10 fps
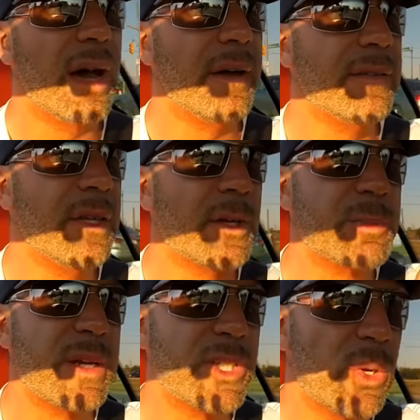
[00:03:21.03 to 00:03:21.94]
uh, you know,
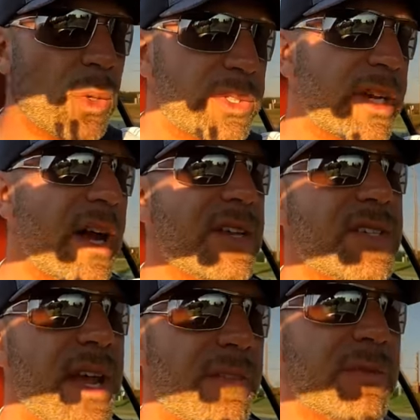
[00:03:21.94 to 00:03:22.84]
especially older
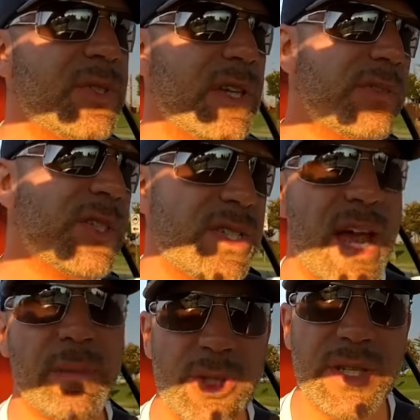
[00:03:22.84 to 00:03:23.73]
guys that have themselves
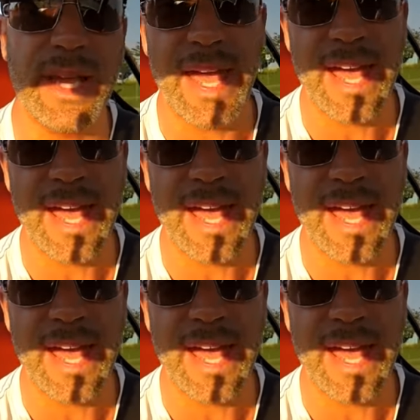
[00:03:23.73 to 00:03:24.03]
established and they